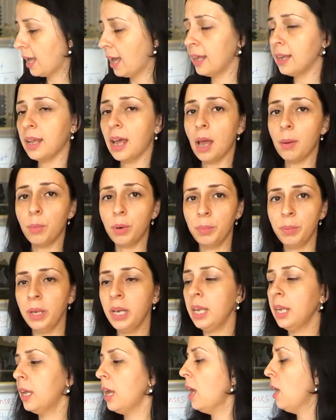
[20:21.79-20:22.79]
again, I'm
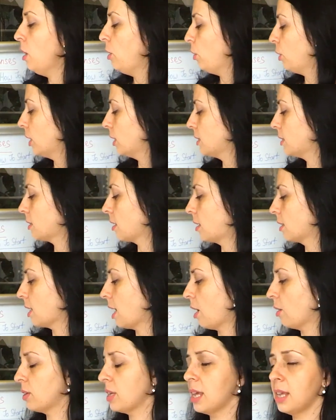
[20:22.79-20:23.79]
repeating, you can
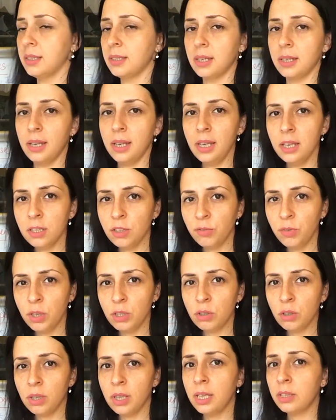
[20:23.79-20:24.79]
start out as an
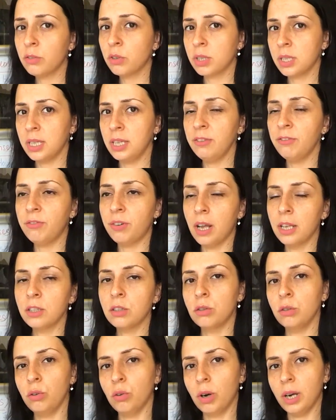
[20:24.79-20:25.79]
individual and receive
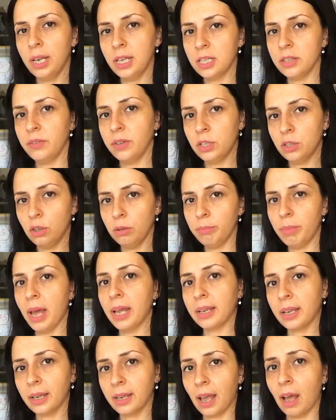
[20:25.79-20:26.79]
funds to your individual
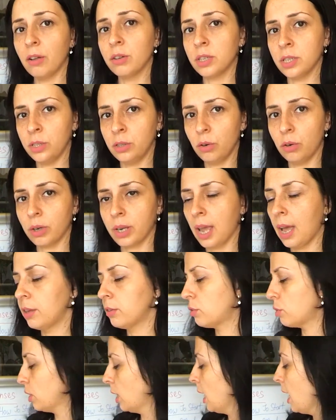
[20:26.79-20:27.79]
bank account in your
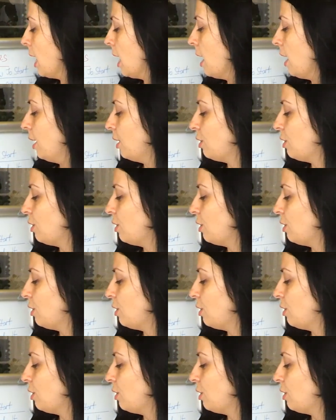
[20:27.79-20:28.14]
country.